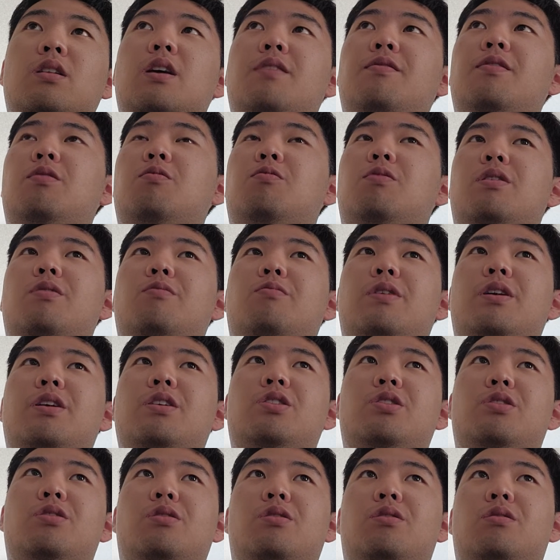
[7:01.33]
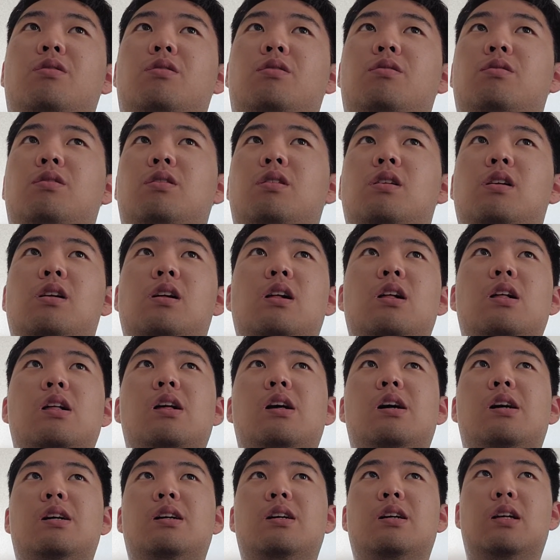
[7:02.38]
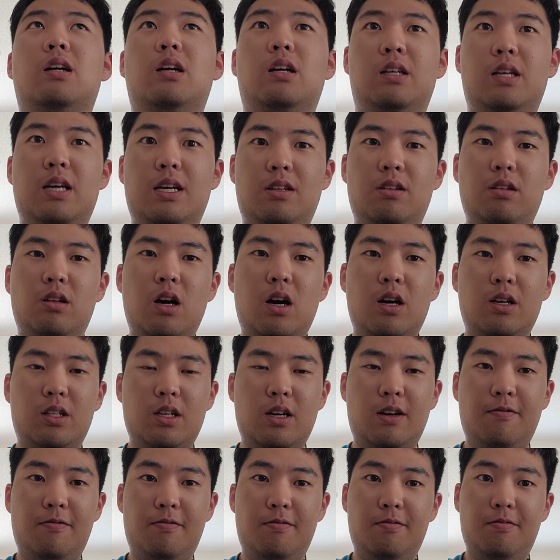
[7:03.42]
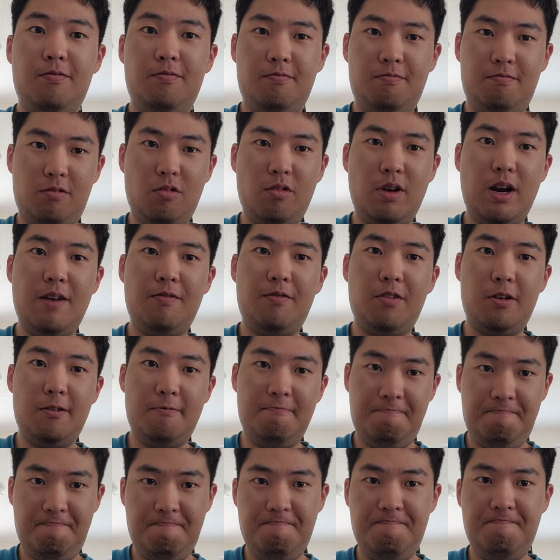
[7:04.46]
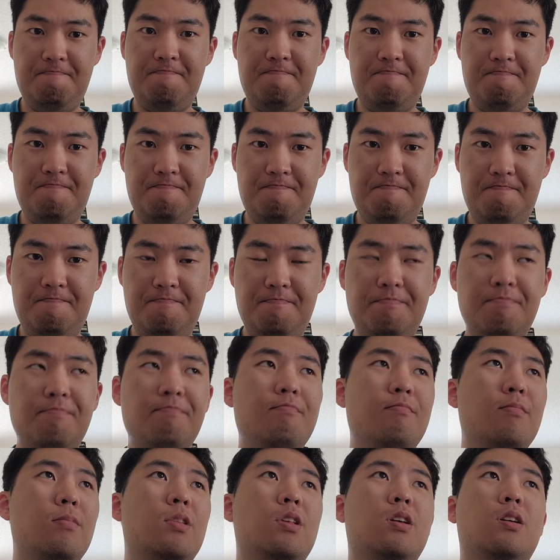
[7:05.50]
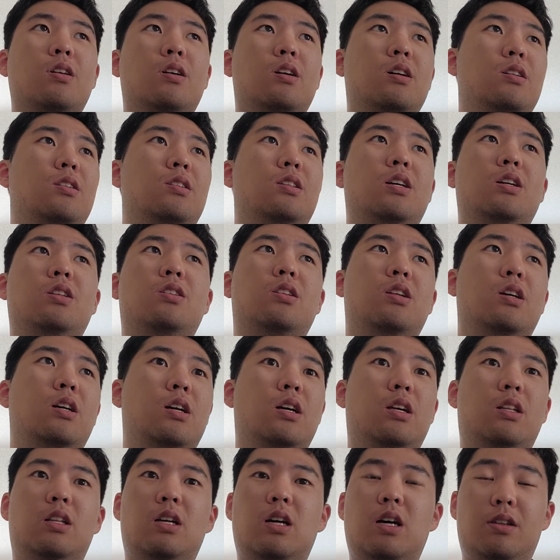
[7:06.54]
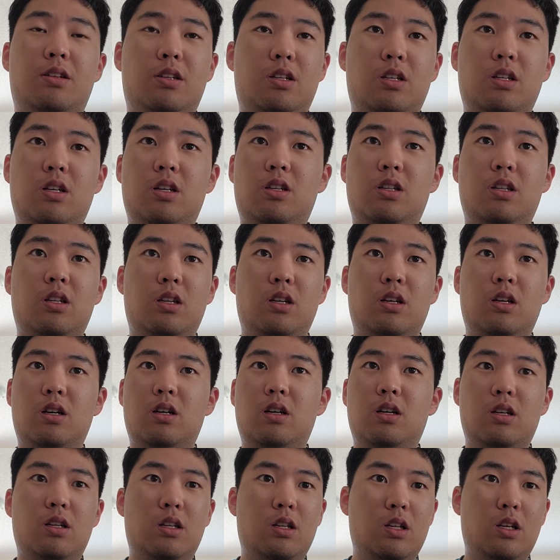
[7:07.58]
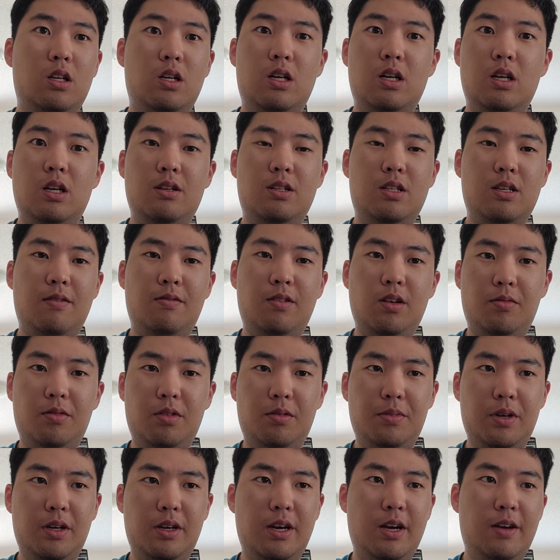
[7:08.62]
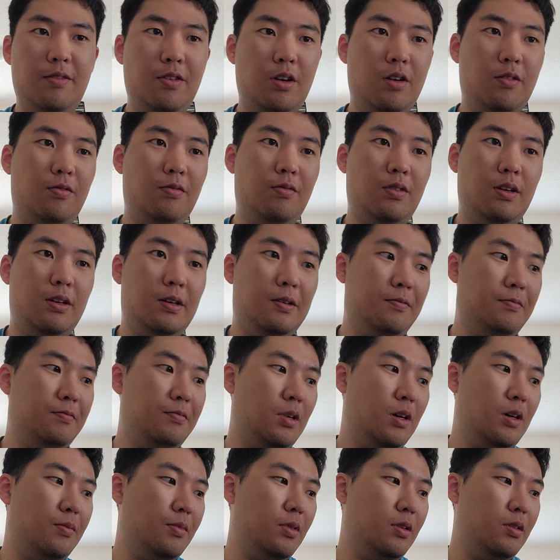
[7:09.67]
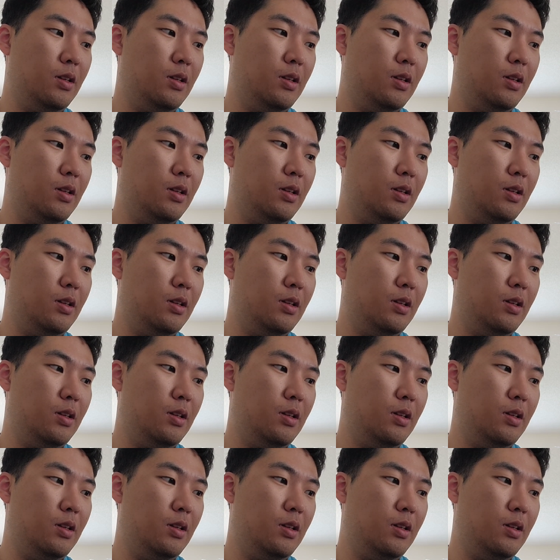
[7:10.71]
David Wenwei Chou gets locked up forever. Because this is uh, just unacceptable behavior uh, from